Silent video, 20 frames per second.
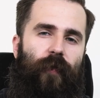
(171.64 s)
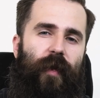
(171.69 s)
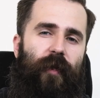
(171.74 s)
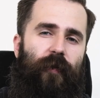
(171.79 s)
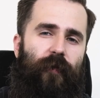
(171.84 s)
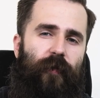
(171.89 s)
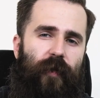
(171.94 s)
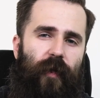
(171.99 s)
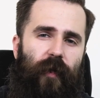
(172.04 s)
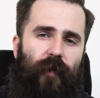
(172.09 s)
We
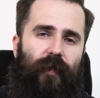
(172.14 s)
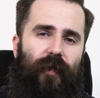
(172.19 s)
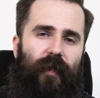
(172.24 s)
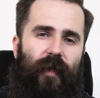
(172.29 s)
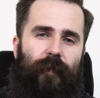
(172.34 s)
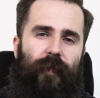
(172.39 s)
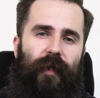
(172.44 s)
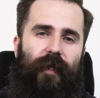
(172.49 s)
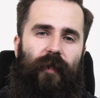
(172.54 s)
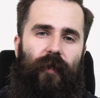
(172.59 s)
do not
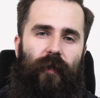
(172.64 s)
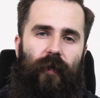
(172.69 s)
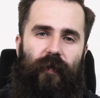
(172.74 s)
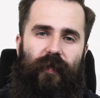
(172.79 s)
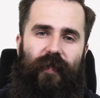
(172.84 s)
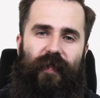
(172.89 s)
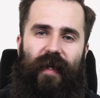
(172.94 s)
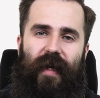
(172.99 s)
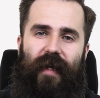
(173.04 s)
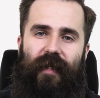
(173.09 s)
limit
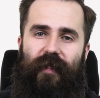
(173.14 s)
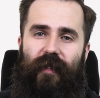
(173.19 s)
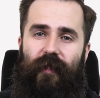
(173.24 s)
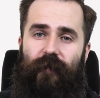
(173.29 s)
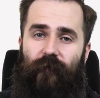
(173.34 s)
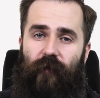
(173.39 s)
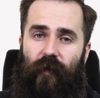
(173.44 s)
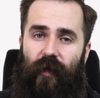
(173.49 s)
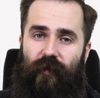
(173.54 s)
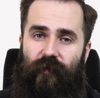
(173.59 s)
lot sizes
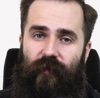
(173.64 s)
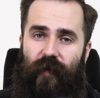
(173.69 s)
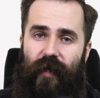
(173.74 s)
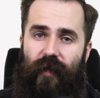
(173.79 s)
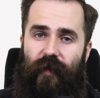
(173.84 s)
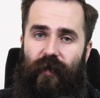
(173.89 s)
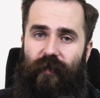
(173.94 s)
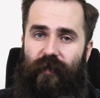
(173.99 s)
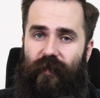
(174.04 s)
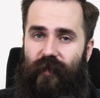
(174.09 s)
for our
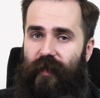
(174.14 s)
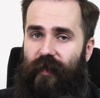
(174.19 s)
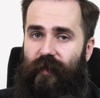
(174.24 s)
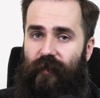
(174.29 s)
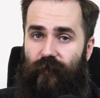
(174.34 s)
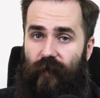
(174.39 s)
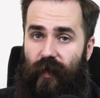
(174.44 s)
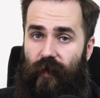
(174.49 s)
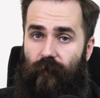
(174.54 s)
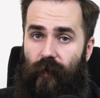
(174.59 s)
traders since
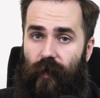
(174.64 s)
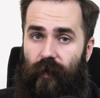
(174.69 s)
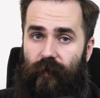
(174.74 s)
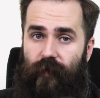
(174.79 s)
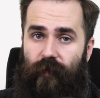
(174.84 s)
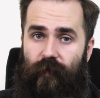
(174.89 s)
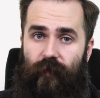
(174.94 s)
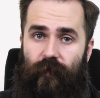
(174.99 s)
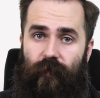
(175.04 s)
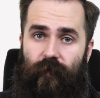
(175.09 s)
we
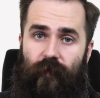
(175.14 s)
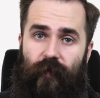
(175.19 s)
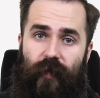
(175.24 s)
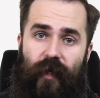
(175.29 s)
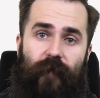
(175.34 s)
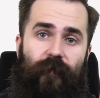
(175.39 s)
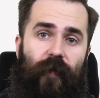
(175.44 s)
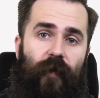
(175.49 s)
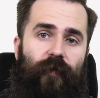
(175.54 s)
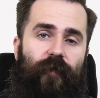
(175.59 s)
want to
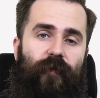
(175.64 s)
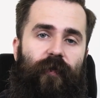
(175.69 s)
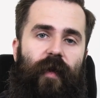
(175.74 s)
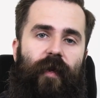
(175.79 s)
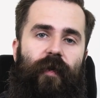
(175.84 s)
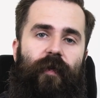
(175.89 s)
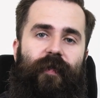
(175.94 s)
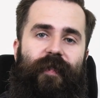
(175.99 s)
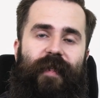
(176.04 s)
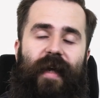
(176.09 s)
give our
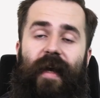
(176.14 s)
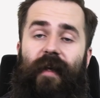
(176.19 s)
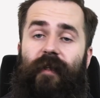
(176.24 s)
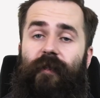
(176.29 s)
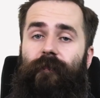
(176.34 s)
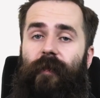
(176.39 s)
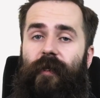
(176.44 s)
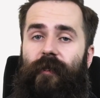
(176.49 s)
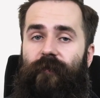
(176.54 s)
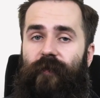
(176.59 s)
traders
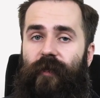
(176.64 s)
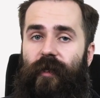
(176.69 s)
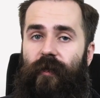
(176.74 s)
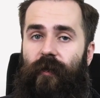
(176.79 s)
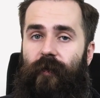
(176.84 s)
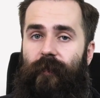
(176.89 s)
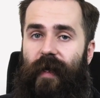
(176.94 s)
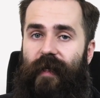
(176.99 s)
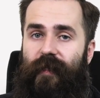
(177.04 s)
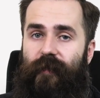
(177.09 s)
as much
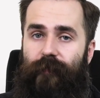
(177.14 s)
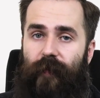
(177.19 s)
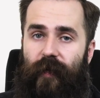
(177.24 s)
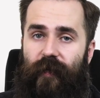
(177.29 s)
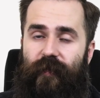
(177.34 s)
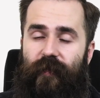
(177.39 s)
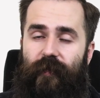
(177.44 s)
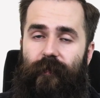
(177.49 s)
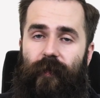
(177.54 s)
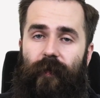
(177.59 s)
freedom as
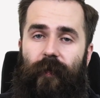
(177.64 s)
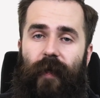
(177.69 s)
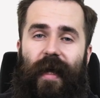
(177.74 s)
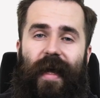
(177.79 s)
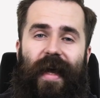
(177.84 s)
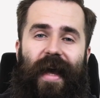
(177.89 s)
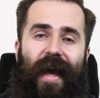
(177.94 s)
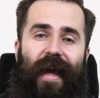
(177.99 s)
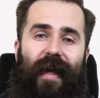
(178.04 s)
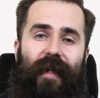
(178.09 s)
possible
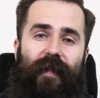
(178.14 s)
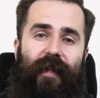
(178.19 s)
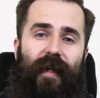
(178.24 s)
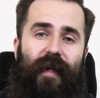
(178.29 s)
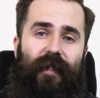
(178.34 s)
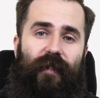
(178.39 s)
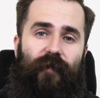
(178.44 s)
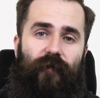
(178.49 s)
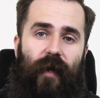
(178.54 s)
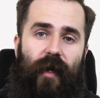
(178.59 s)
and
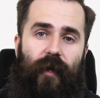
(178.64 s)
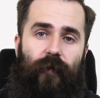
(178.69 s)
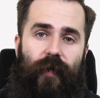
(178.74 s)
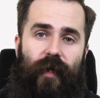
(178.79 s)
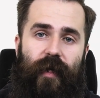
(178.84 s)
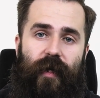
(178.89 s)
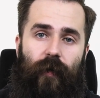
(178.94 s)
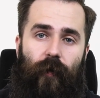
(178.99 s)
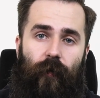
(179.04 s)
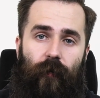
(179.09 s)
that's why
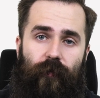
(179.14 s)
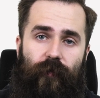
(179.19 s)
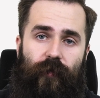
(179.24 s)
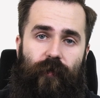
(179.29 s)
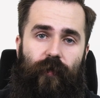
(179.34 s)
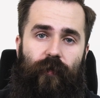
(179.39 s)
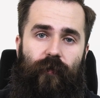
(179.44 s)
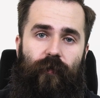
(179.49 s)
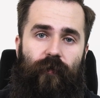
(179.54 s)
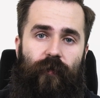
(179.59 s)
we
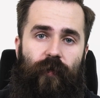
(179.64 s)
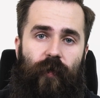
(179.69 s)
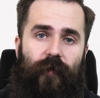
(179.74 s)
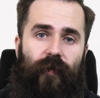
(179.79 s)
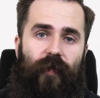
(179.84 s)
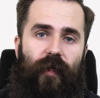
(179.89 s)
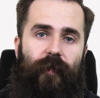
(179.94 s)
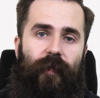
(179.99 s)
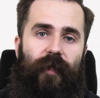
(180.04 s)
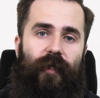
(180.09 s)
also do
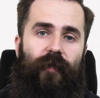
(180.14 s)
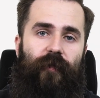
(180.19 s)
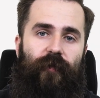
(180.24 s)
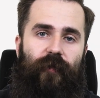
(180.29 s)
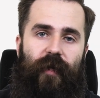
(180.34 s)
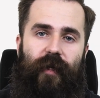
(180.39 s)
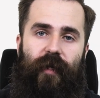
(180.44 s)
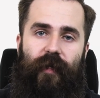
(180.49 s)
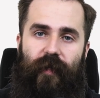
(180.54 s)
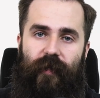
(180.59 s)
not limit
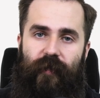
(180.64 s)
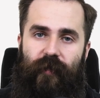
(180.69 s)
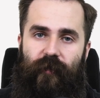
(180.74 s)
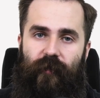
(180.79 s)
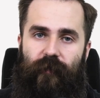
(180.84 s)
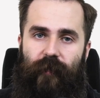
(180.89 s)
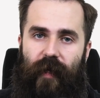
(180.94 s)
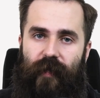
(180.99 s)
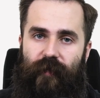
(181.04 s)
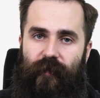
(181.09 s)
traded
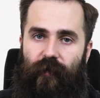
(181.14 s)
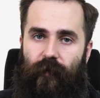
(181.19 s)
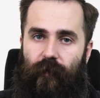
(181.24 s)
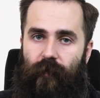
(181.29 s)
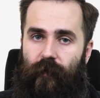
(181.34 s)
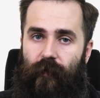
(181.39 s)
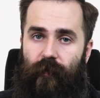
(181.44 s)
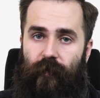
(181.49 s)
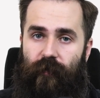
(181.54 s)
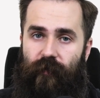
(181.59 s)
instruments
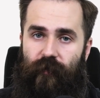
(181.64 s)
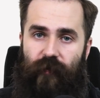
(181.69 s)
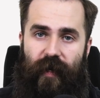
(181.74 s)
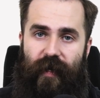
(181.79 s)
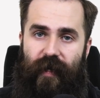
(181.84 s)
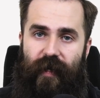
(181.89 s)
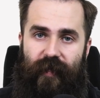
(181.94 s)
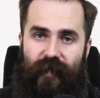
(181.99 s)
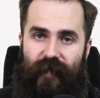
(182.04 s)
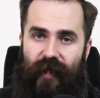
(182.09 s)
or
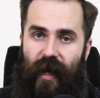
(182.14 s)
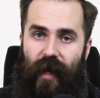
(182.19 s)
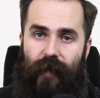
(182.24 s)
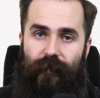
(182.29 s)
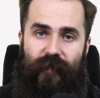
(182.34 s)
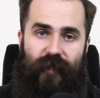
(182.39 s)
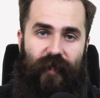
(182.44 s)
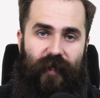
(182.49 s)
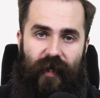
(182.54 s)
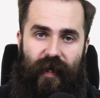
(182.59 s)
trading
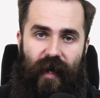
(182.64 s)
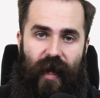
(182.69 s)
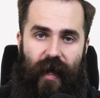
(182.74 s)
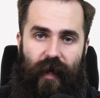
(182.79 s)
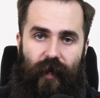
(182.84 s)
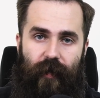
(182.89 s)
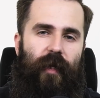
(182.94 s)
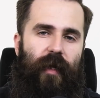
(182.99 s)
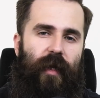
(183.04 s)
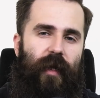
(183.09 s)
times in a
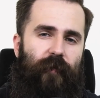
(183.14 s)
day.